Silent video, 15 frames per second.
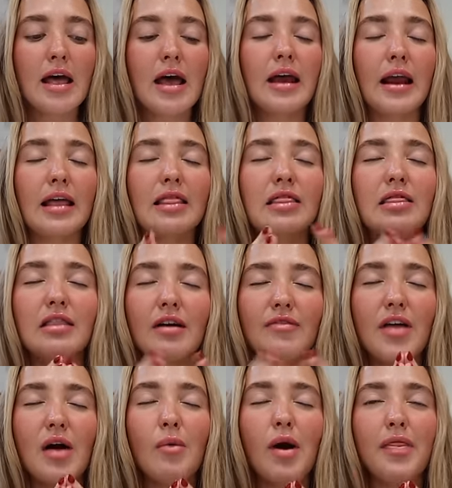And I love
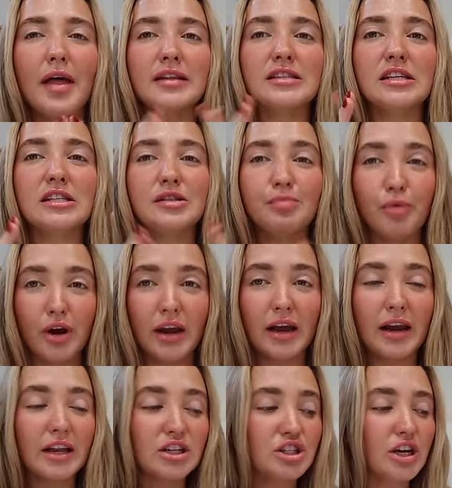that one. That's a spring
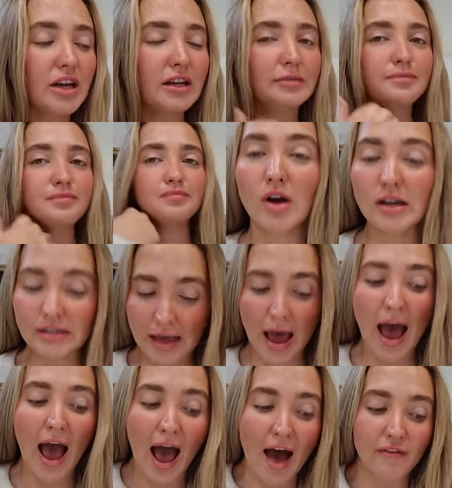edition. You guys
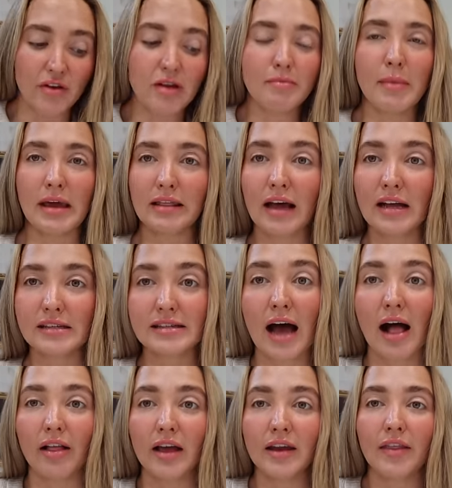haven't made that
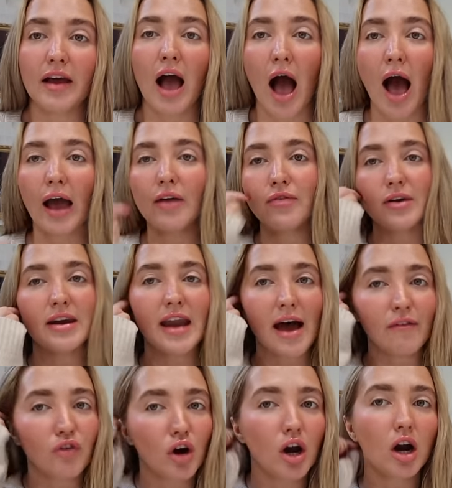salad. Like I've
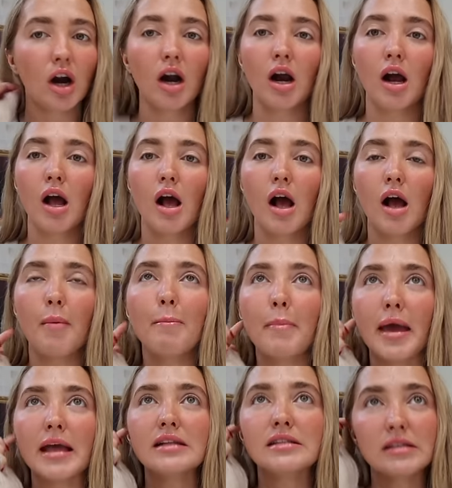never
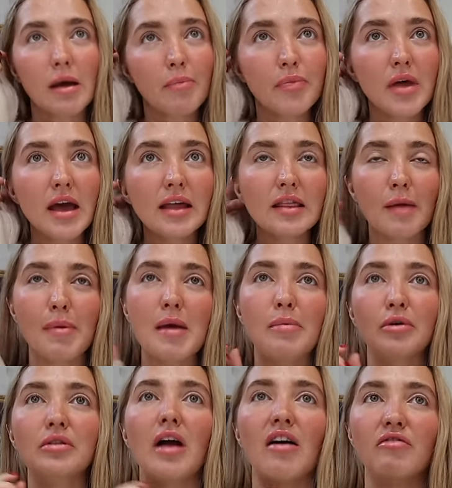made something that
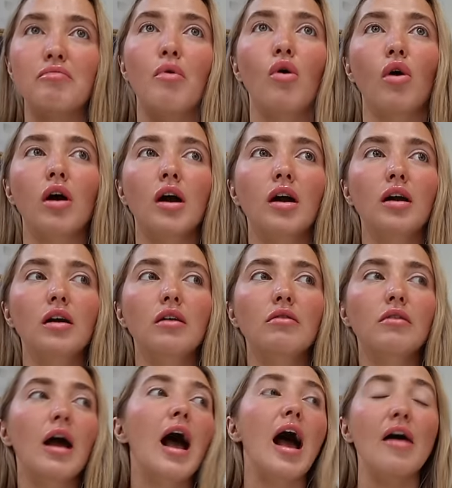people love more
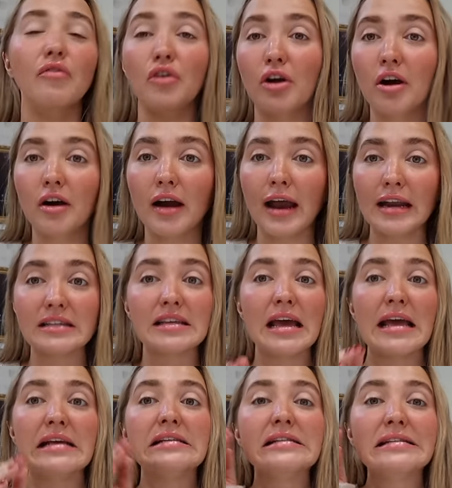ever and it's
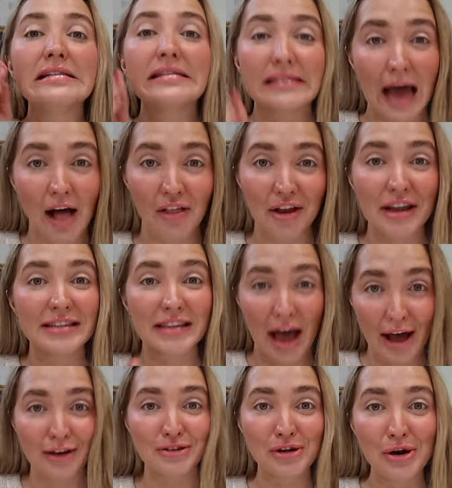a salad it's
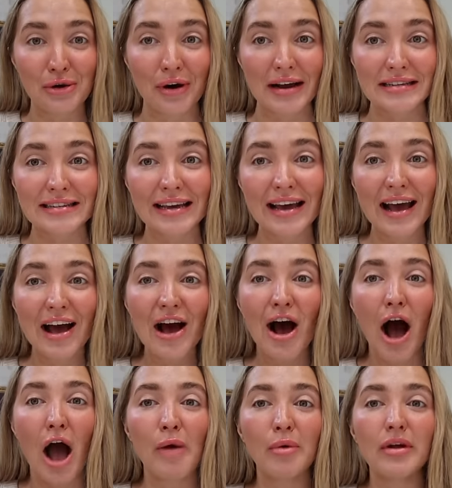actually crazy
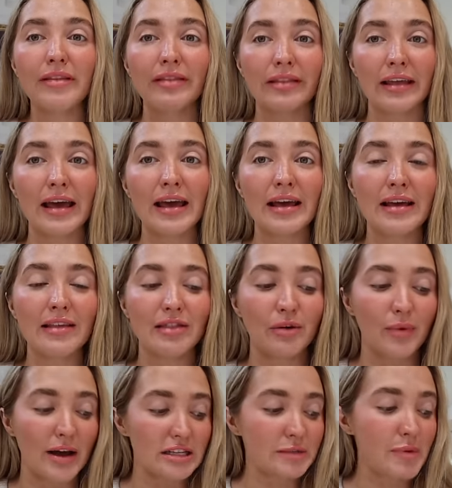i will link the
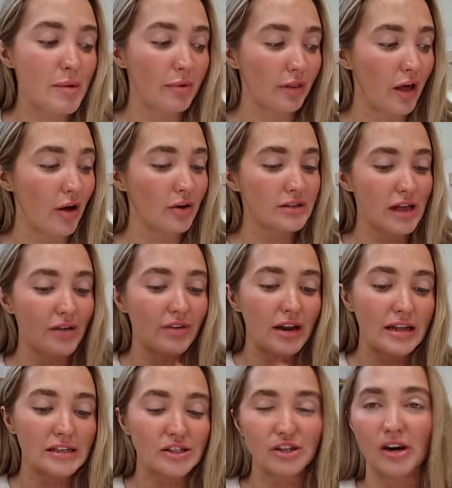recipe below because i have an
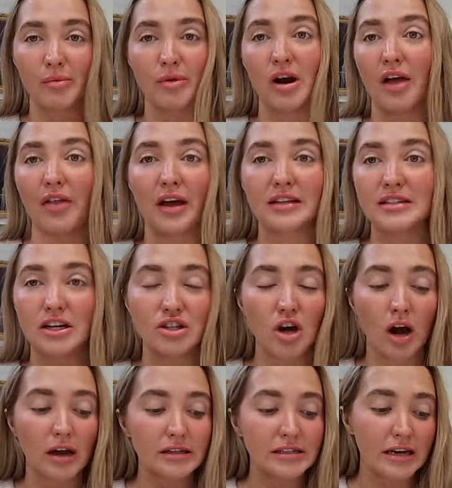instagram around like a
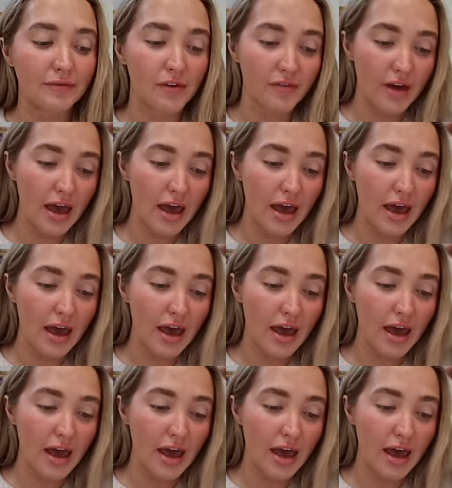tiktok and stuff of